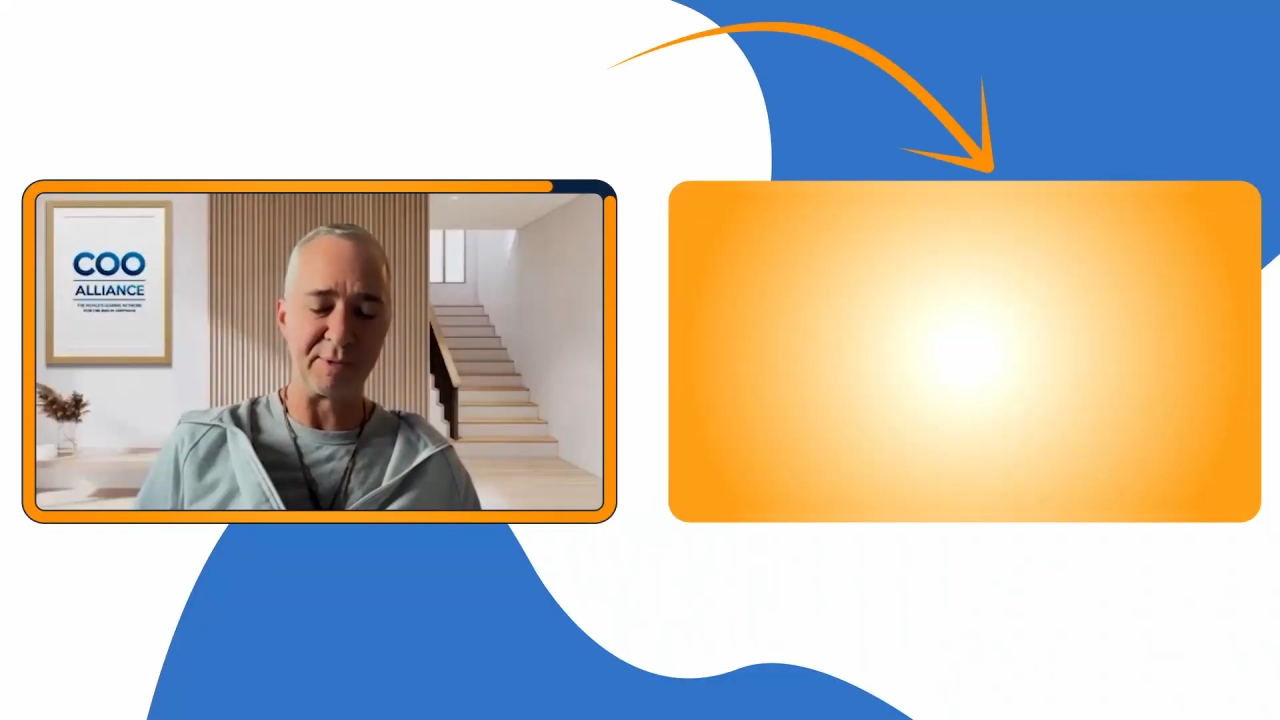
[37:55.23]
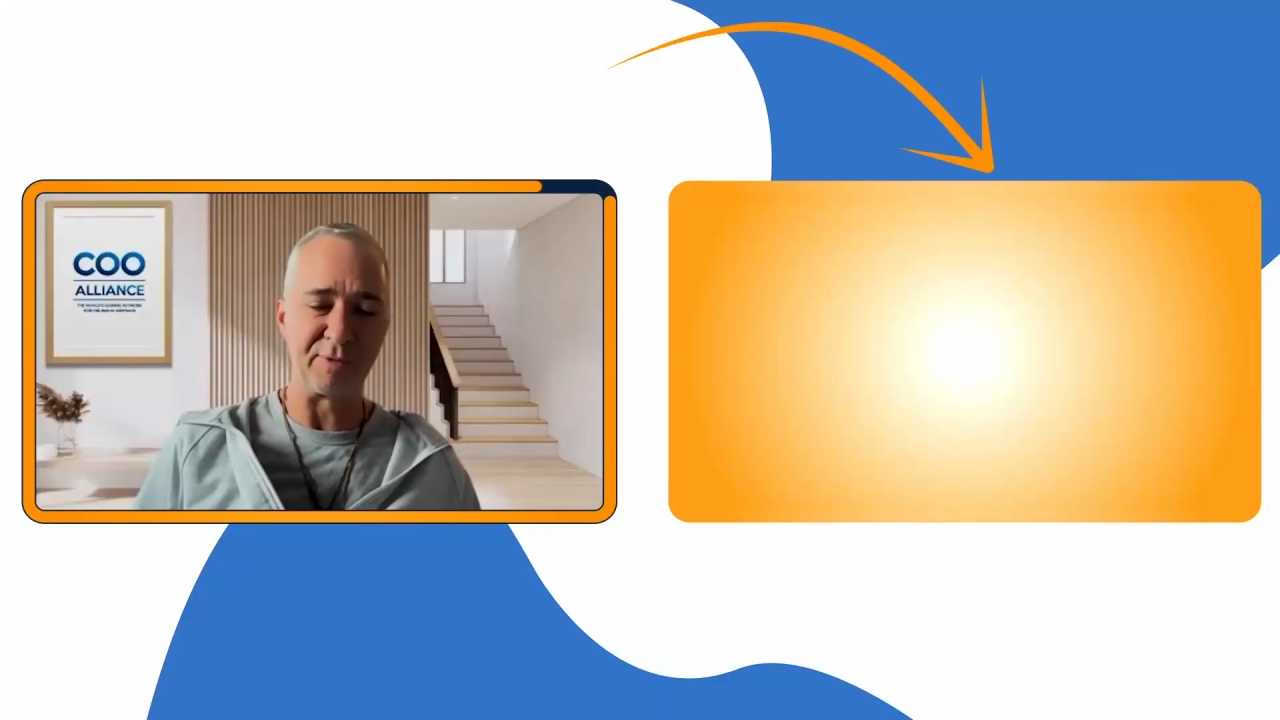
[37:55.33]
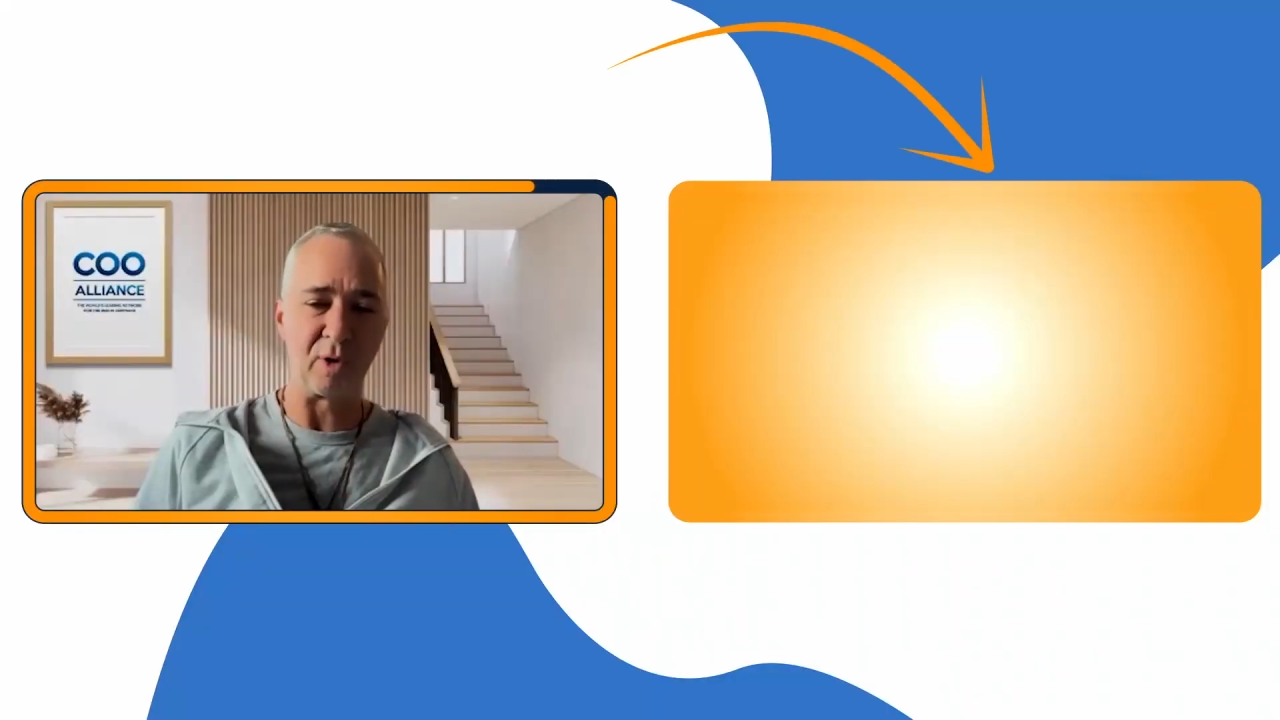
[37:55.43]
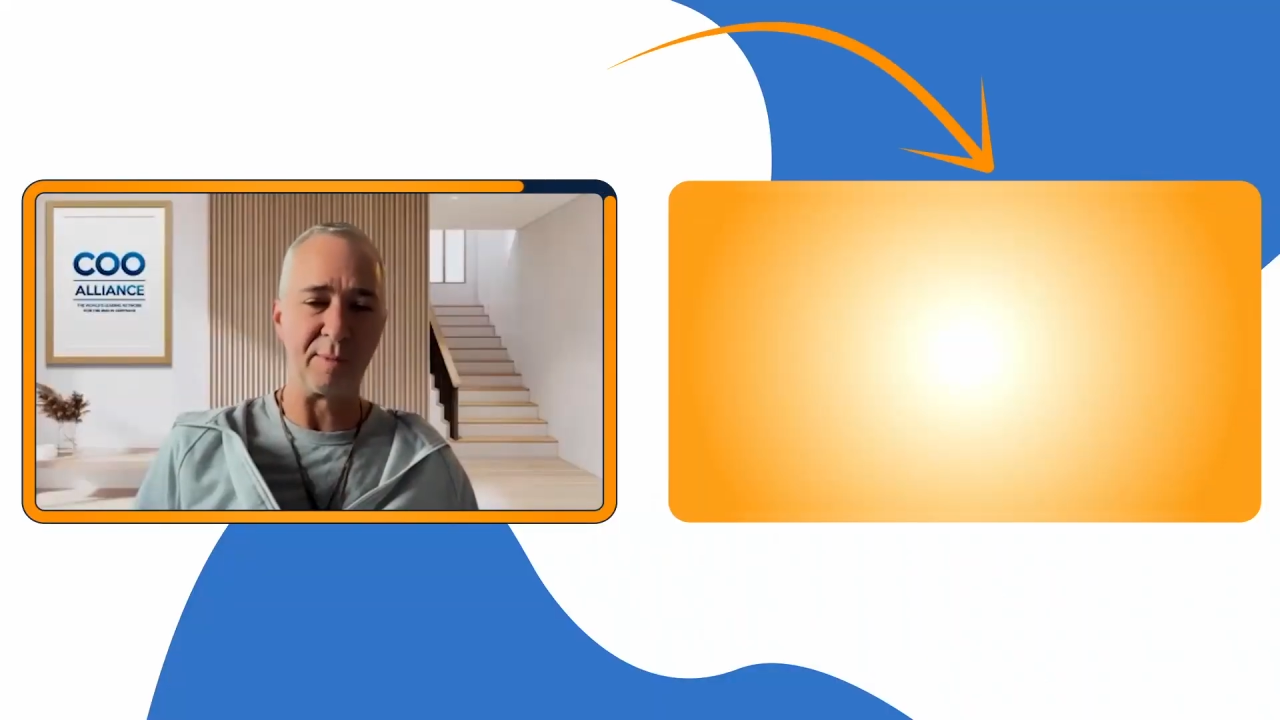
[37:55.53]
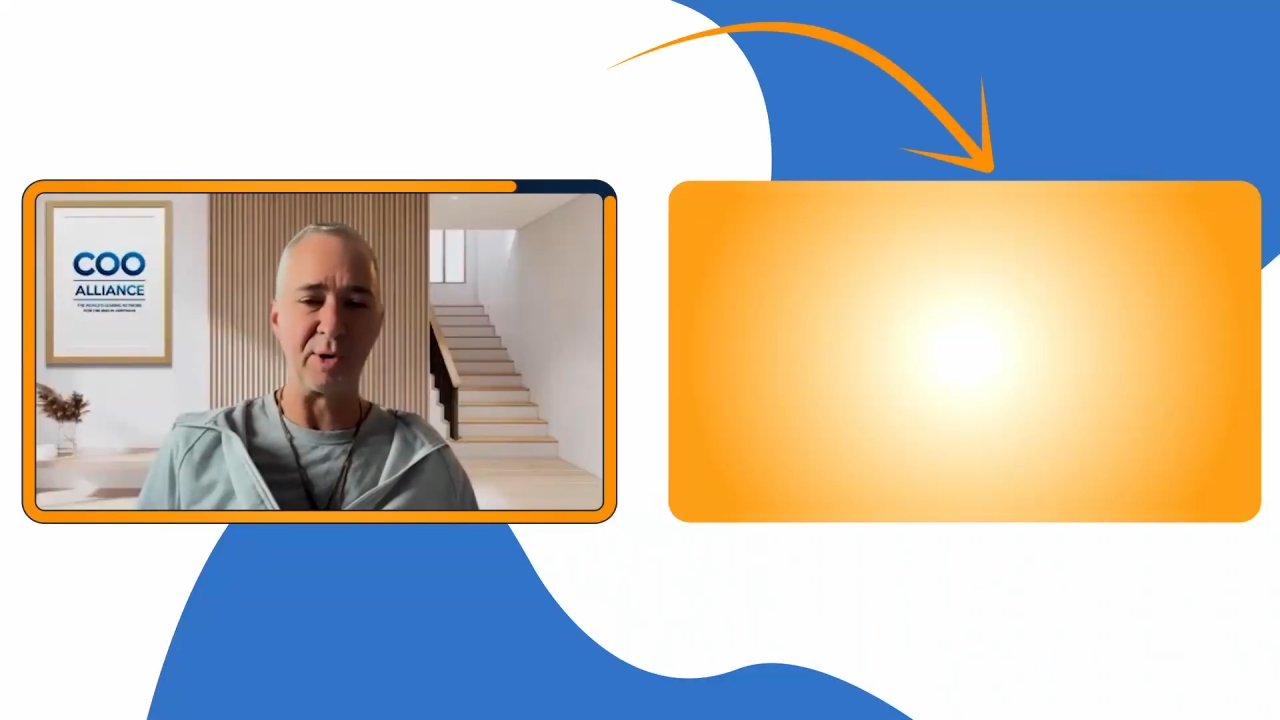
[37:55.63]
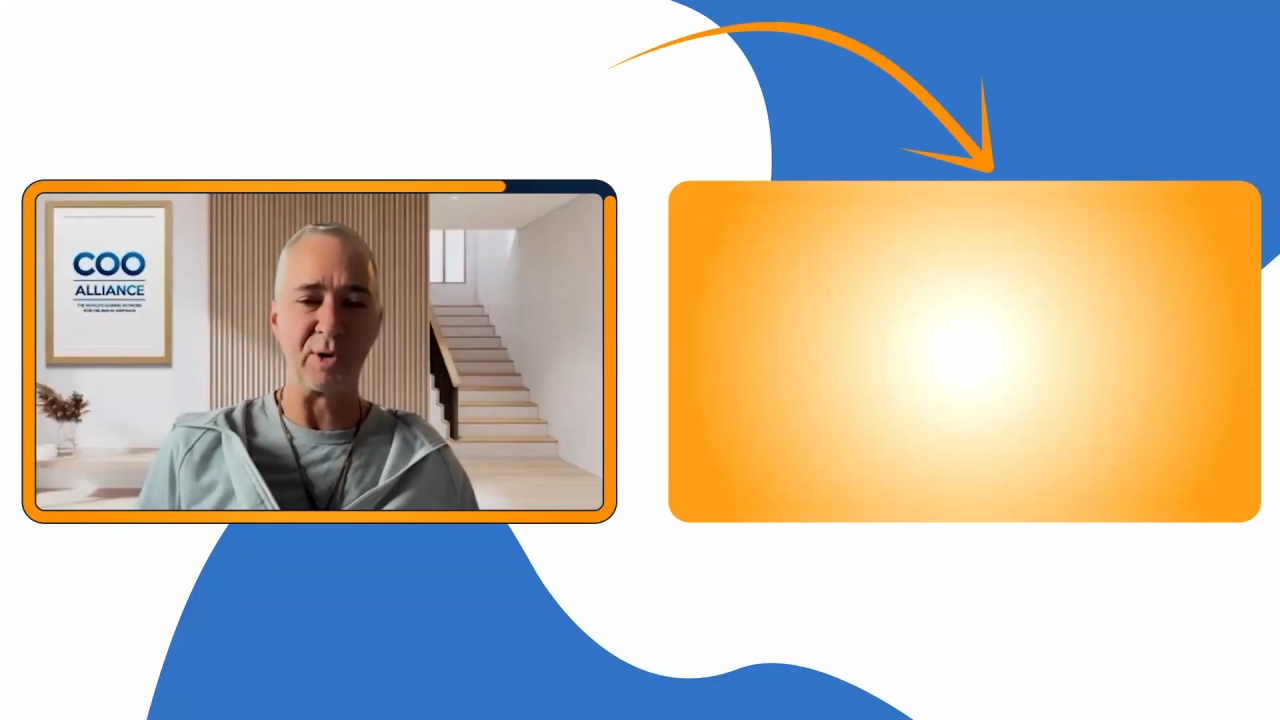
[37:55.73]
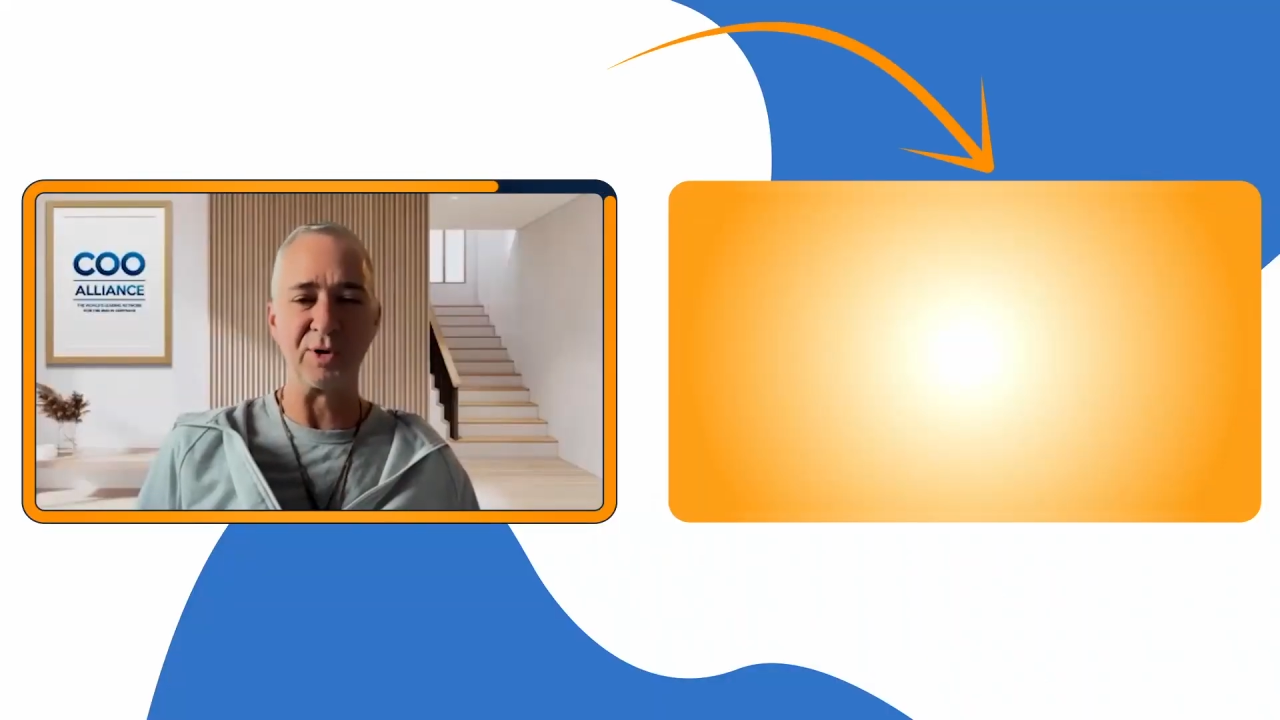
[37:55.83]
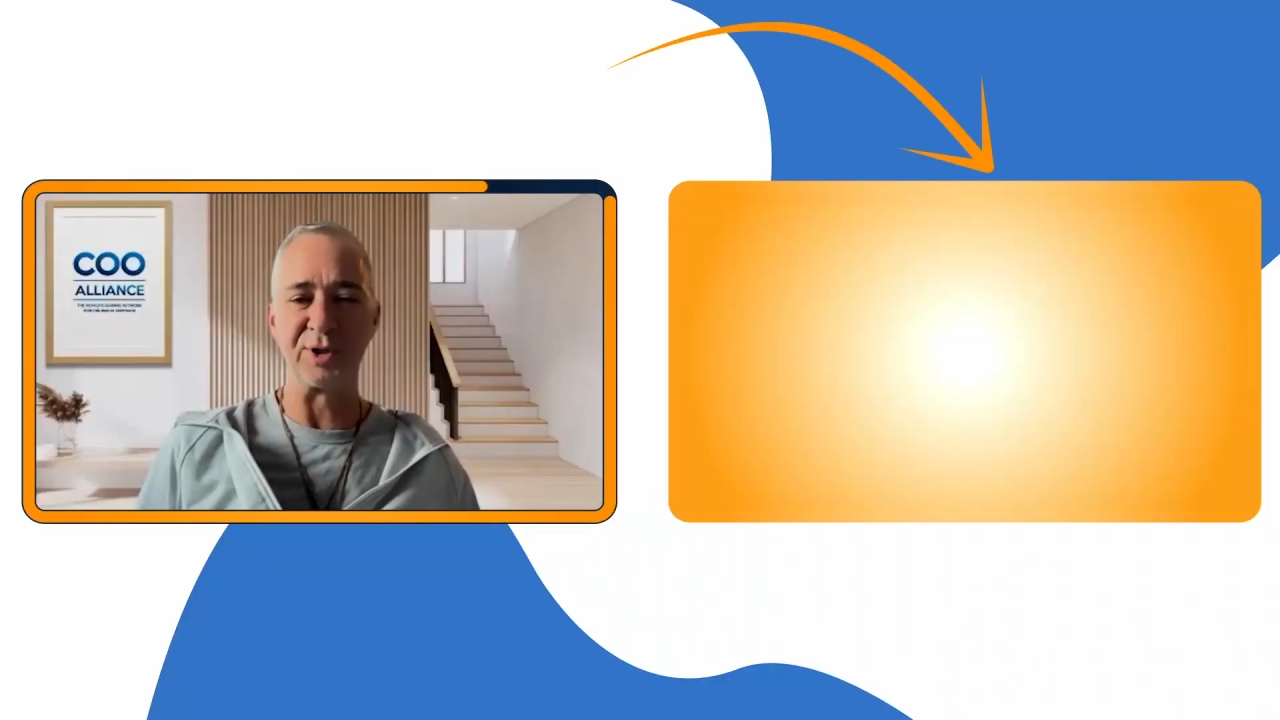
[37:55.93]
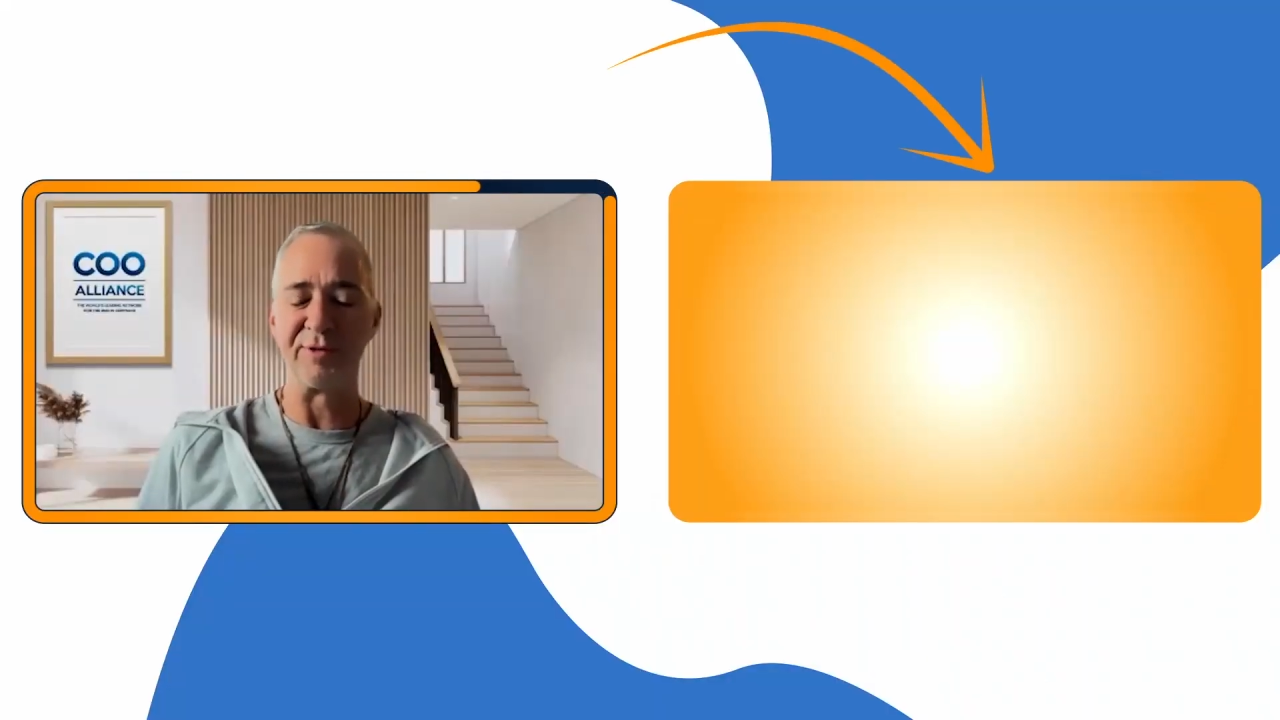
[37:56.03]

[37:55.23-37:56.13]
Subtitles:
performers